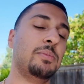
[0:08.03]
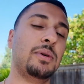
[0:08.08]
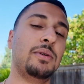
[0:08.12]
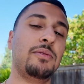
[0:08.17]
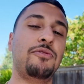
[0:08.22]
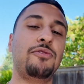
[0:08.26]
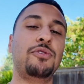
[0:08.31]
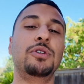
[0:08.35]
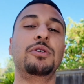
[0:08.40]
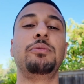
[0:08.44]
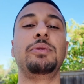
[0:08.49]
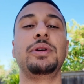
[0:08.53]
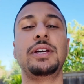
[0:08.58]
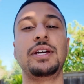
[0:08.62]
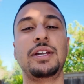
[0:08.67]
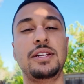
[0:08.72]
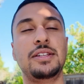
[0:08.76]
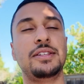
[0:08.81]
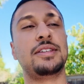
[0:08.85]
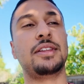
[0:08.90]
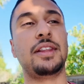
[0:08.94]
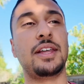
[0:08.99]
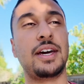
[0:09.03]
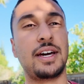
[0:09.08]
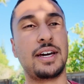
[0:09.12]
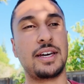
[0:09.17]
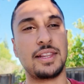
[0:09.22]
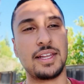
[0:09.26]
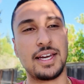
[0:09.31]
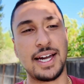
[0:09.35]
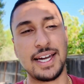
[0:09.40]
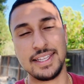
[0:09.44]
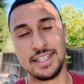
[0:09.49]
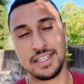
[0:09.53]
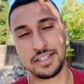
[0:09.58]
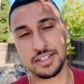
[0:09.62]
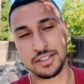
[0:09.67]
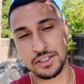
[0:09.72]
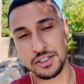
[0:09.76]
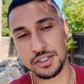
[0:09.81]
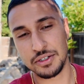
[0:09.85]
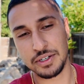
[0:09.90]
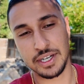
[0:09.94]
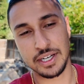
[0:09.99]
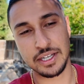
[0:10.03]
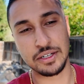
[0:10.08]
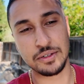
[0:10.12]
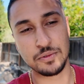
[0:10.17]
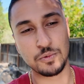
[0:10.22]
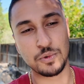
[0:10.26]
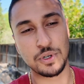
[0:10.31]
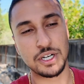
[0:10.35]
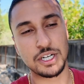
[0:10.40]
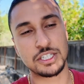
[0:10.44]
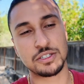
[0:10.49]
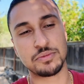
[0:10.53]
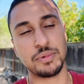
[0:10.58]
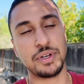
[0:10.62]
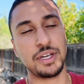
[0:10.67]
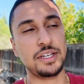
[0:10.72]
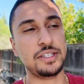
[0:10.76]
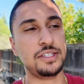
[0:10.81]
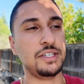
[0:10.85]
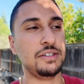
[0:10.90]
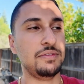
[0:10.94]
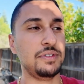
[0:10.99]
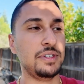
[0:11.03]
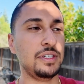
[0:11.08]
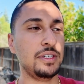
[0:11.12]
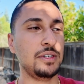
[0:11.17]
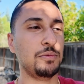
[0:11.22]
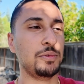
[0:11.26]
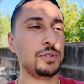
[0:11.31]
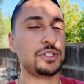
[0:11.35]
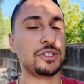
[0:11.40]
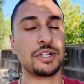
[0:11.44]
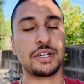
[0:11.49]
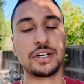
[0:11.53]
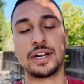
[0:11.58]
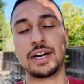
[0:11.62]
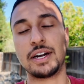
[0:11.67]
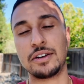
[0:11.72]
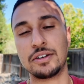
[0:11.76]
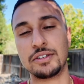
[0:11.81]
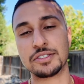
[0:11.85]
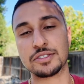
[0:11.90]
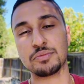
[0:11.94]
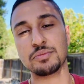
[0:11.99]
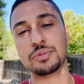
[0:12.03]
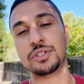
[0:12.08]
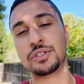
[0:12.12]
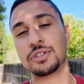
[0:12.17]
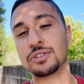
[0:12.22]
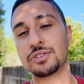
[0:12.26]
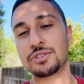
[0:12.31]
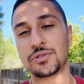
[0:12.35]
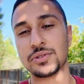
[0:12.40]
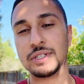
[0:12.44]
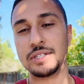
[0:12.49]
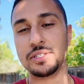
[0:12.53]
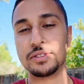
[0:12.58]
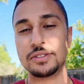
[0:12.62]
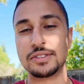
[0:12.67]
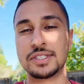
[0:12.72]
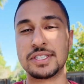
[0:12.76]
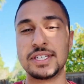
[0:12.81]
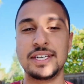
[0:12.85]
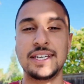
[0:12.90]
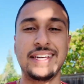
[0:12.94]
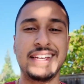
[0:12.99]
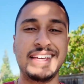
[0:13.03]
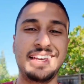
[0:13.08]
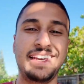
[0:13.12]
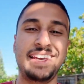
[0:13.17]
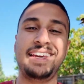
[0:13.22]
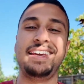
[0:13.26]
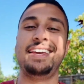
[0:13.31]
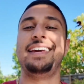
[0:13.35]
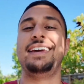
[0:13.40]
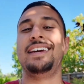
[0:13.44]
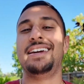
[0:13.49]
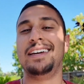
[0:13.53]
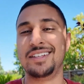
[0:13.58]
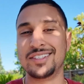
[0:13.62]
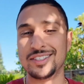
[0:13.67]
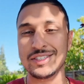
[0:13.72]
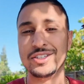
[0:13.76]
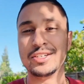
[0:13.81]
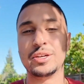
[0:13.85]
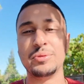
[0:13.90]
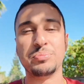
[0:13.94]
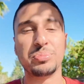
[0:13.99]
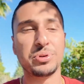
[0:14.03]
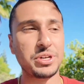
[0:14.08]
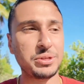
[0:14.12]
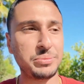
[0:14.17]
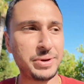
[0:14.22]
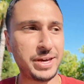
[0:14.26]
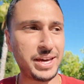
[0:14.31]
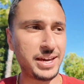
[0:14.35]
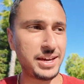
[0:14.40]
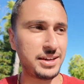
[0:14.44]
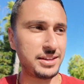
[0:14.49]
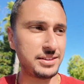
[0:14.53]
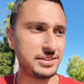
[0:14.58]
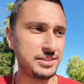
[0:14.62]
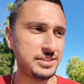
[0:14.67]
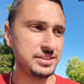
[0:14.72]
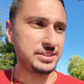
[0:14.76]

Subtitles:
before we get into that, I need to go ahead and wash my ATV. We took it out on some dirt trails and it's looking pretty bad.